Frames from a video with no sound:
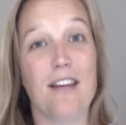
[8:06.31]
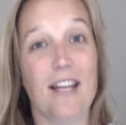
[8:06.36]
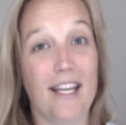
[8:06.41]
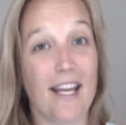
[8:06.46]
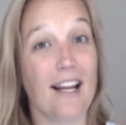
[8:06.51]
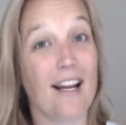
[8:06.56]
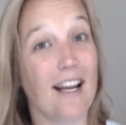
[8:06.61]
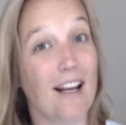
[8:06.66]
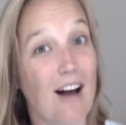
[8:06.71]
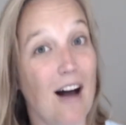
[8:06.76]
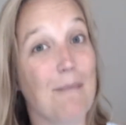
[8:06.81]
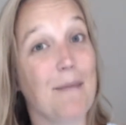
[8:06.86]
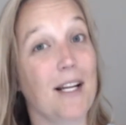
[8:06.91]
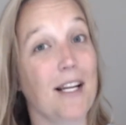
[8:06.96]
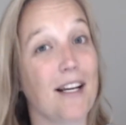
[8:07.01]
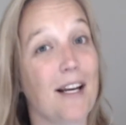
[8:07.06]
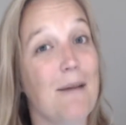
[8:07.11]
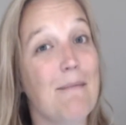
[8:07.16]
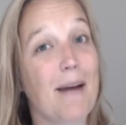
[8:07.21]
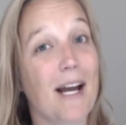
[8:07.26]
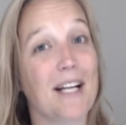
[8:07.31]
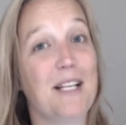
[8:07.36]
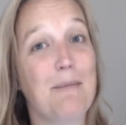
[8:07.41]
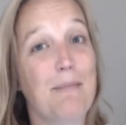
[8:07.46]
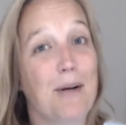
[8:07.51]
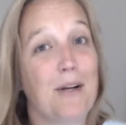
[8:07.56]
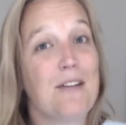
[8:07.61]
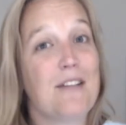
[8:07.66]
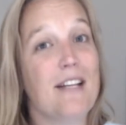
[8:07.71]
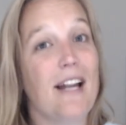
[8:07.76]
Again, I'm going to come back to
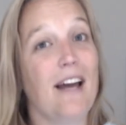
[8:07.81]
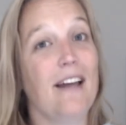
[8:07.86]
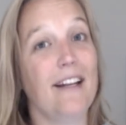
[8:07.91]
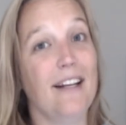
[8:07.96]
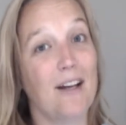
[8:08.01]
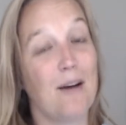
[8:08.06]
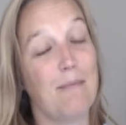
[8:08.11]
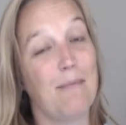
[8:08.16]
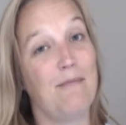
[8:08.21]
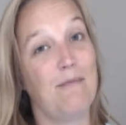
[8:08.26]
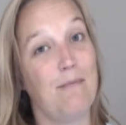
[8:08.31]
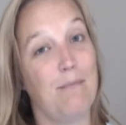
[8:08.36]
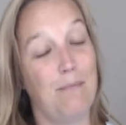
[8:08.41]
personality on